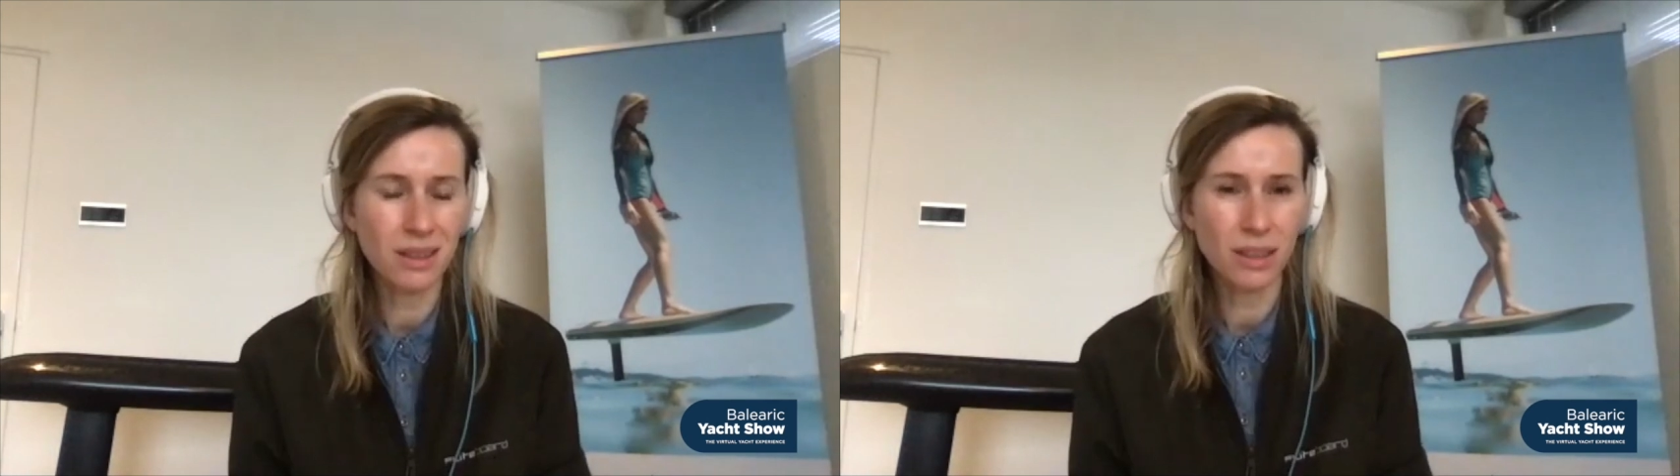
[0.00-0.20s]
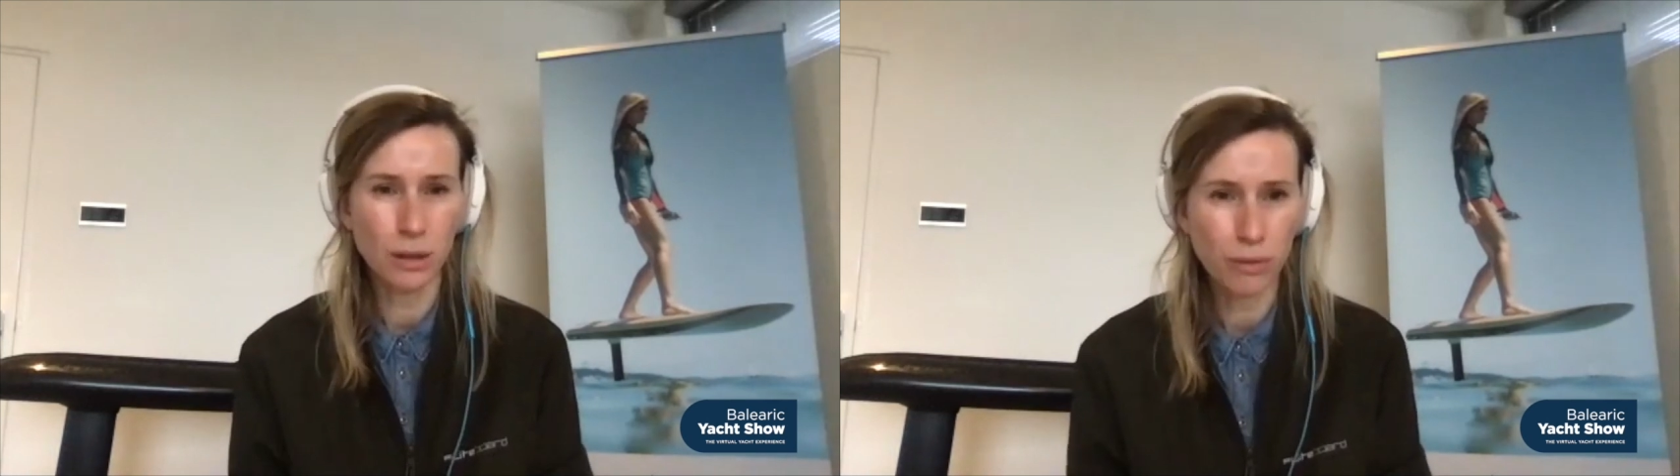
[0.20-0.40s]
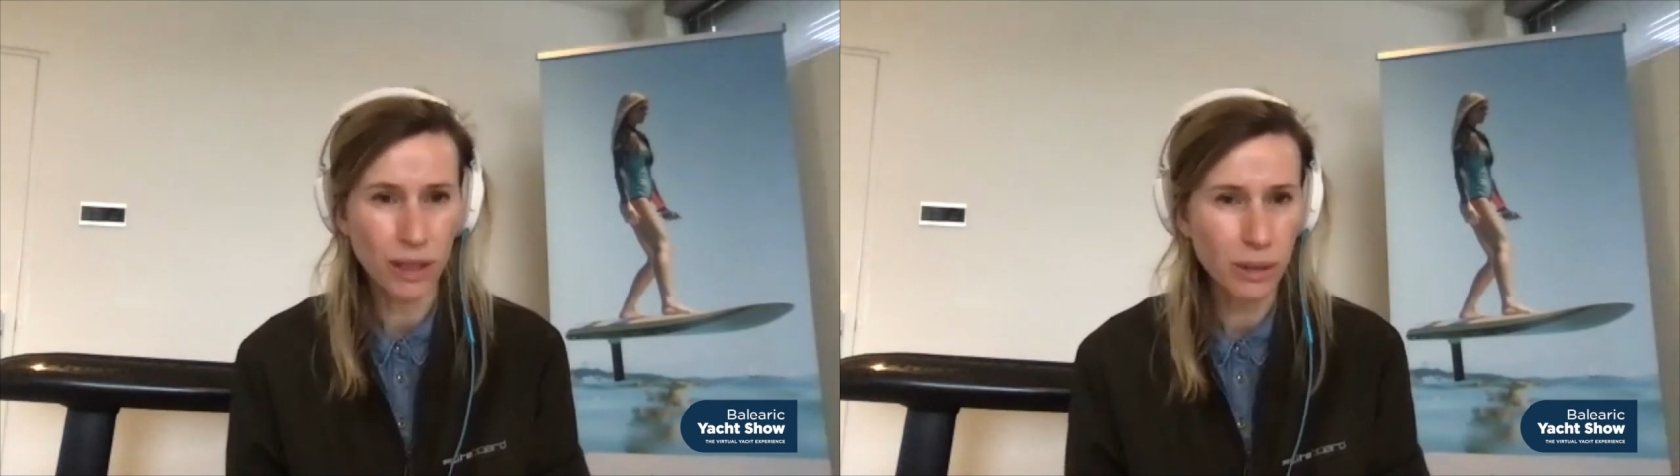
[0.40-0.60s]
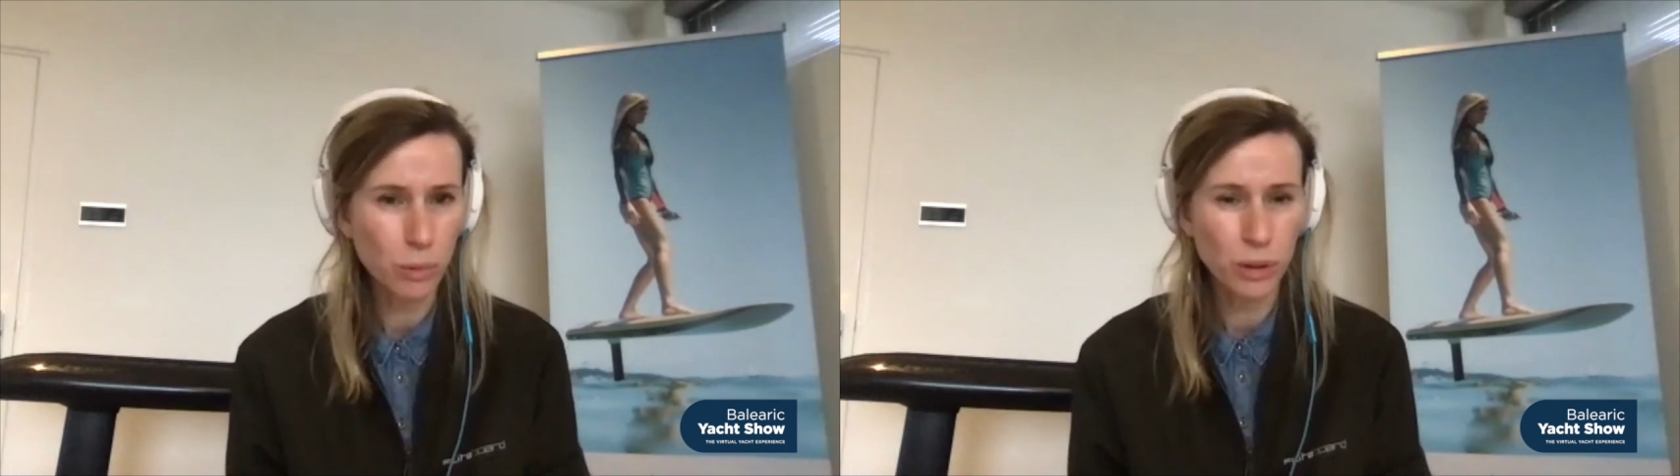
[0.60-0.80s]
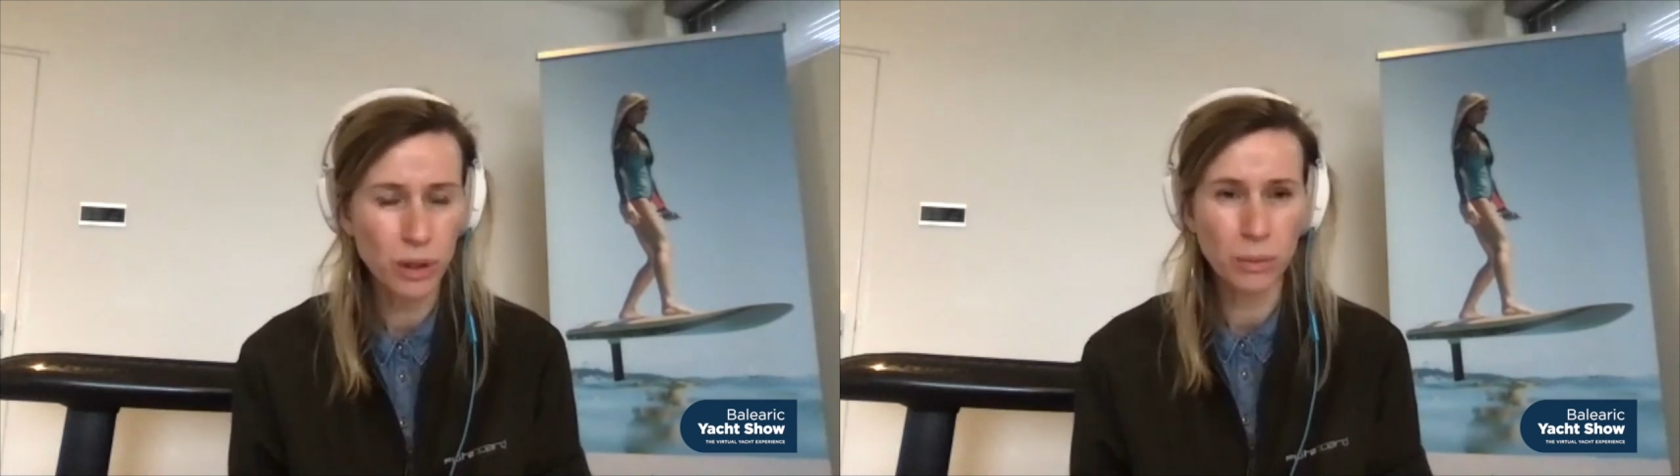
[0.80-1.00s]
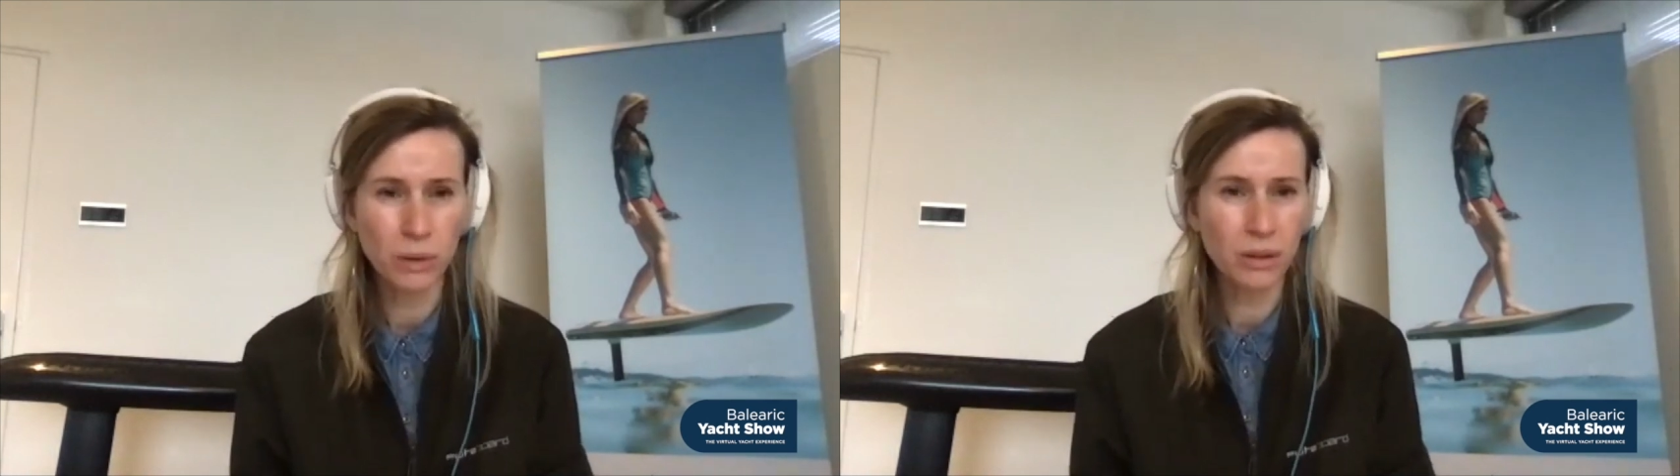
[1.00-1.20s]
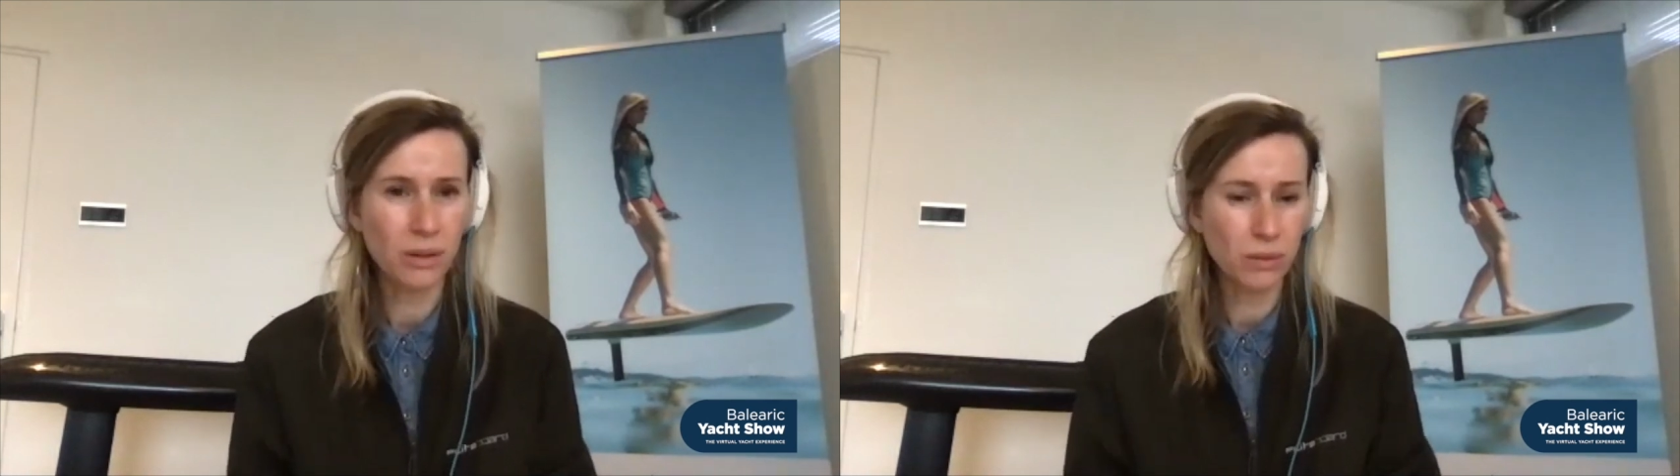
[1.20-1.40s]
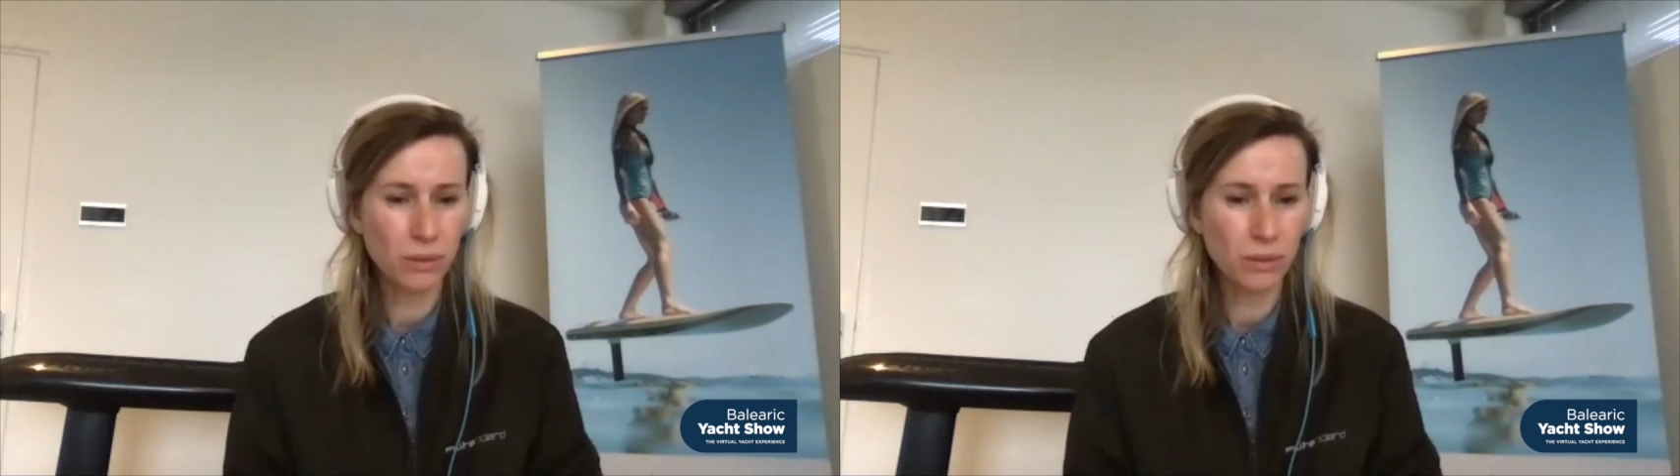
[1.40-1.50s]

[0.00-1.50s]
you know, flight boarding with